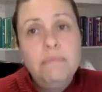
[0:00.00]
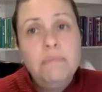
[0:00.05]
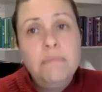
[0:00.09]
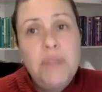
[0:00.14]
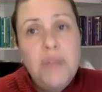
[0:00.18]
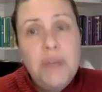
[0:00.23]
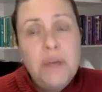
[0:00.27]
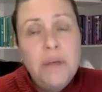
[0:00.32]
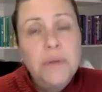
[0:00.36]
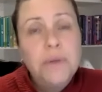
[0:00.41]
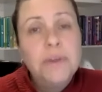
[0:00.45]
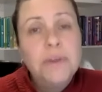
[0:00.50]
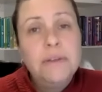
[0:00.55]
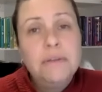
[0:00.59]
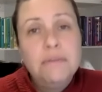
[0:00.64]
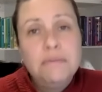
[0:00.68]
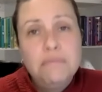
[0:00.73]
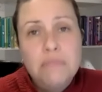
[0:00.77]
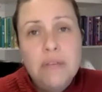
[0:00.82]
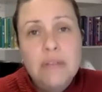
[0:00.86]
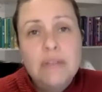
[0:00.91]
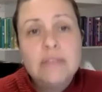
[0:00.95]
Nailed it.
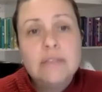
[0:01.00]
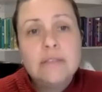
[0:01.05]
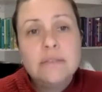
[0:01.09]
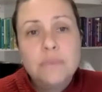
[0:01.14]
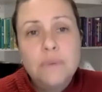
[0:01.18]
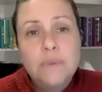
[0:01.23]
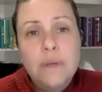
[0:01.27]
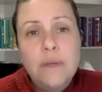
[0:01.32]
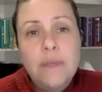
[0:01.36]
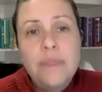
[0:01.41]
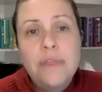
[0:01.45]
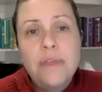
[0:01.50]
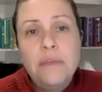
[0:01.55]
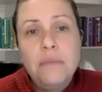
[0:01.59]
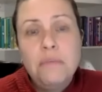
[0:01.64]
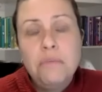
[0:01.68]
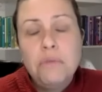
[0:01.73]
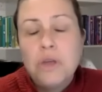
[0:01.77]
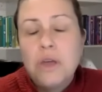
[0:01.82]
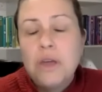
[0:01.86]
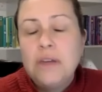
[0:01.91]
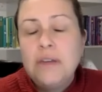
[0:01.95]
That's what I think
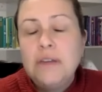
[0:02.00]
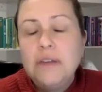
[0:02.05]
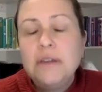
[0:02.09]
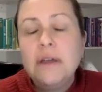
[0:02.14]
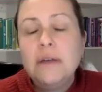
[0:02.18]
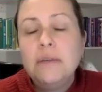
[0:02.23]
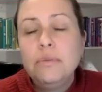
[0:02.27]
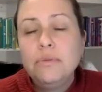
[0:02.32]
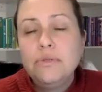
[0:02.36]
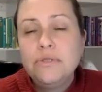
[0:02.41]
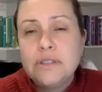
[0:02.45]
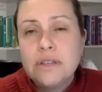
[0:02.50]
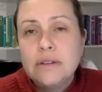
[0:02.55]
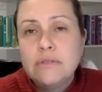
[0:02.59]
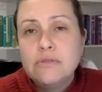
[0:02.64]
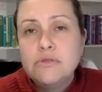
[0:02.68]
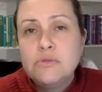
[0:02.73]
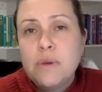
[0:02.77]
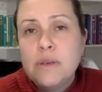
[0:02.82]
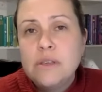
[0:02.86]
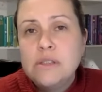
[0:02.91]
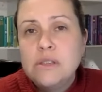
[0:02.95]
99%
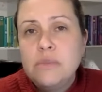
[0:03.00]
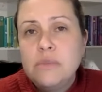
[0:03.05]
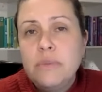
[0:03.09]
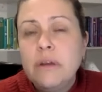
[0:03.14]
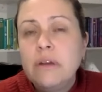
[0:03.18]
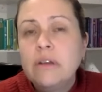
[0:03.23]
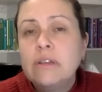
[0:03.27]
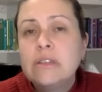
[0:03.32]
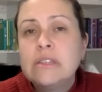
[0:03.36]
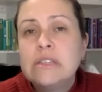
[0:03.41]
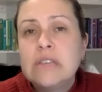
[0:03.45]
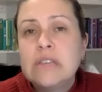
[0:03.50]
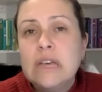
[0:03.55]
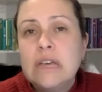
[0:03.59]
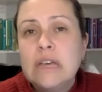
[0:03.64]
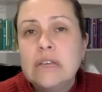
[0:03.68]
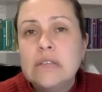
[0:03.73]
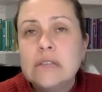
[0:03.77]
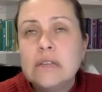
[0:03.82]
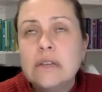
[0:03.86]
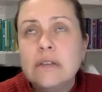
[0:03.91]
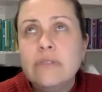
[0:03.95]
of spicy parents say,
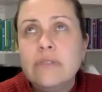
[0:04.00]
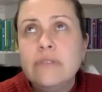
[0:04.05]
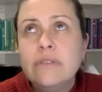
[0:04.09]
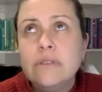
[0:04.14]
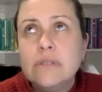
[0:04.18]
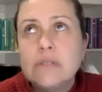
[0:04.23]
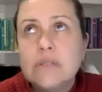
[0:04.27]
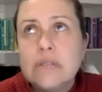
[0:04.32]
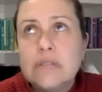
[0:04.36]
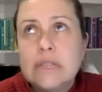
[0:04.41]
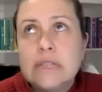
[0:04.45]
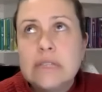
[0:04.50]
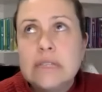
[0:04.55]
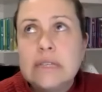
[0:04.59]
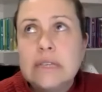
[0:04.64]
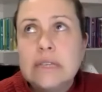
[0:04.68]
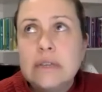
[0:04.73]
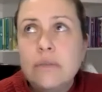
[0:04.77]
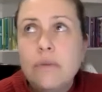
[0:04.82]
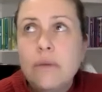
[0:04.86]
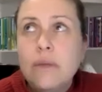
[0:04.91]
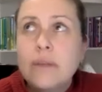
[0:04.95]
is that it feels like this
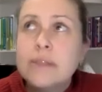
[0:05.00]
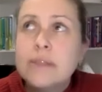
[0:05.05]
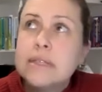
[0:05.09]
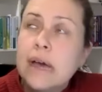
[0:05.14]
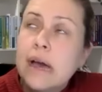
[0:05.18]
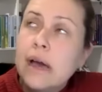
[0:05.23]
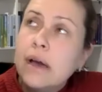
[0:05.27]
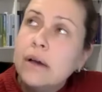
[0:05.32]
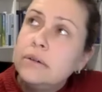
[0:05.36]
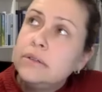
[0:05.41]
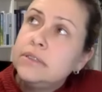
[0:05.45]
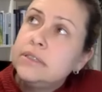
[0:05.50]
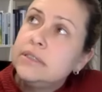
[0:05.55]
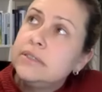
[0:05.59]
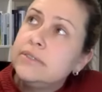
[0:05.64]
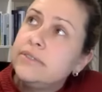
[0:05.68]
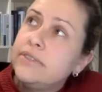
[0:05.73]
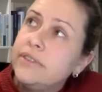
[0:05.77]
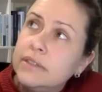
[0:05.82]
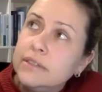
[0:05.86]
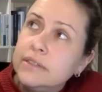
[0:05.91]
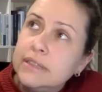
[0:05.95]
kid runs the house.
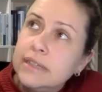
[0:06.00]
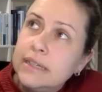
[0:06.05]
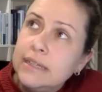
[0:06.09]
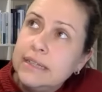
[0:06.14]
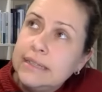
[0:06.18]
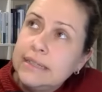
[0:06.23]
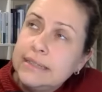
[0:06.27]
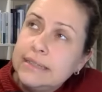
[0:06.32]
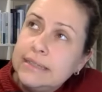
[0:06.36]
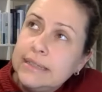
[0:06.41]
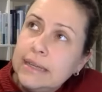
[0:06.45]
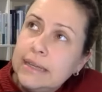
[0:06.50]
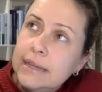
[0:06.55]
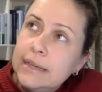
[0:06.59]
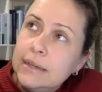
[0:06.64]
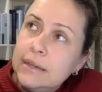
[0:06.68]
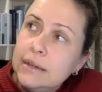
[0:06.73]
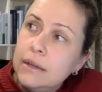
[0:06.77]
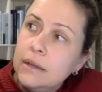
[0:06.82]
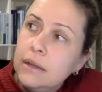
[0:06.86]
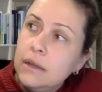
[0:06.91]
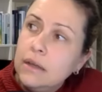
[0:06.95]
It feels like this
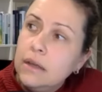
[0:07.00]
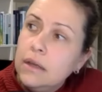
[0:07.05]
kid